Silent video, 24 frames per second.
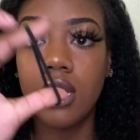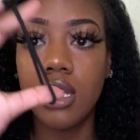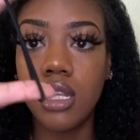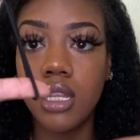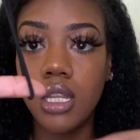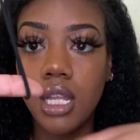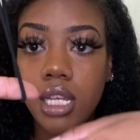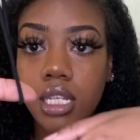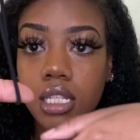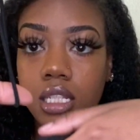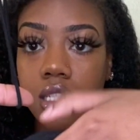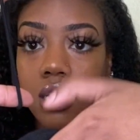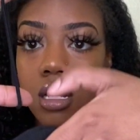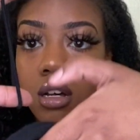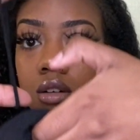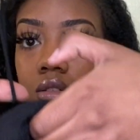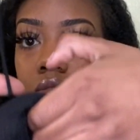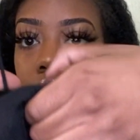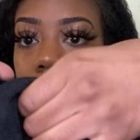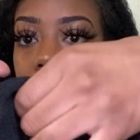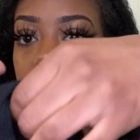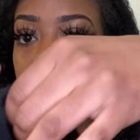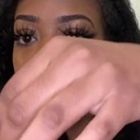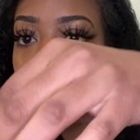like so,
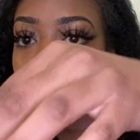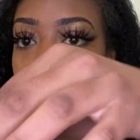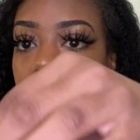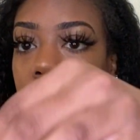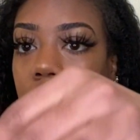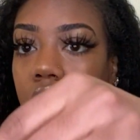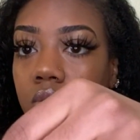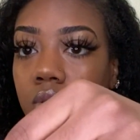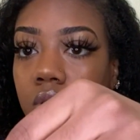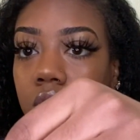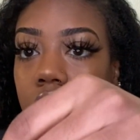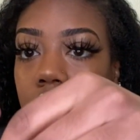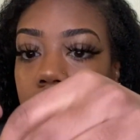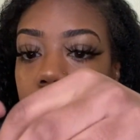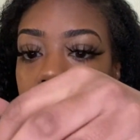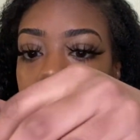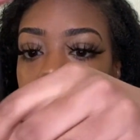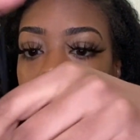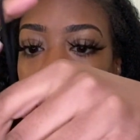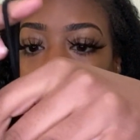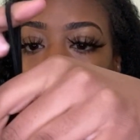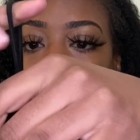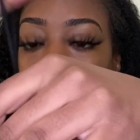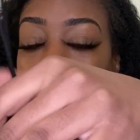you want
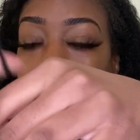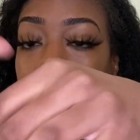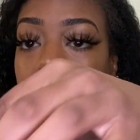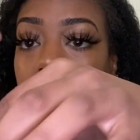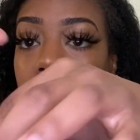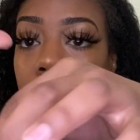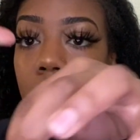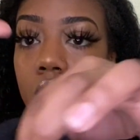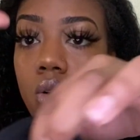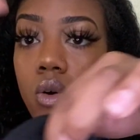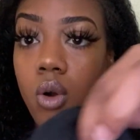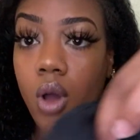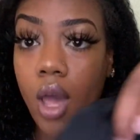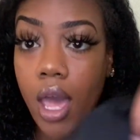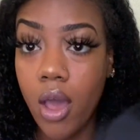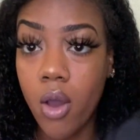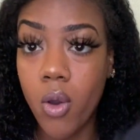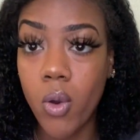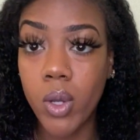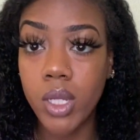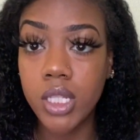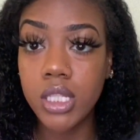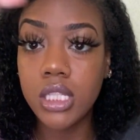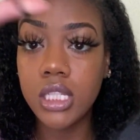to put it
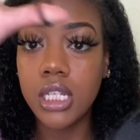on,